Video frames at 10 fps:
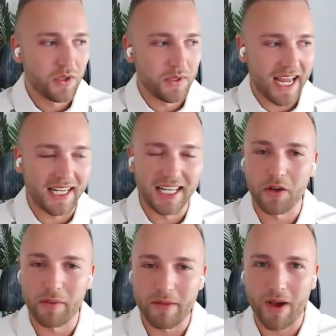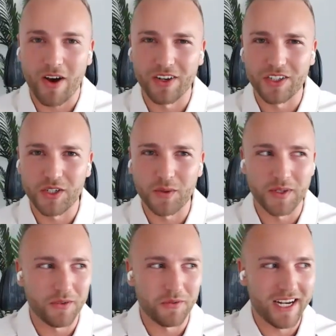get a little bit behind you and
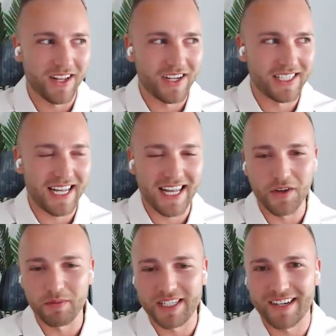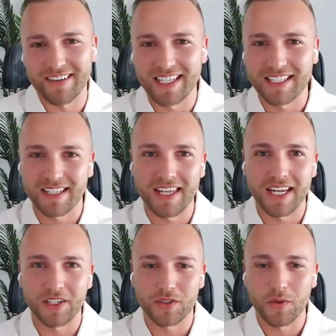you realize that those materialistic
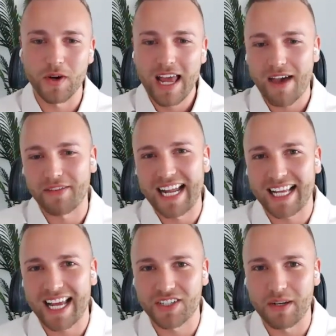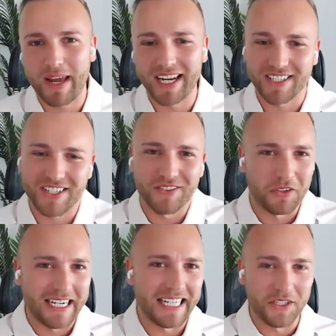things or having that cash in the bank doesn't
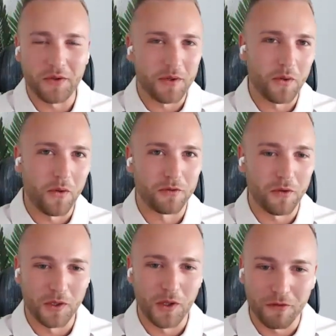really do an awful lot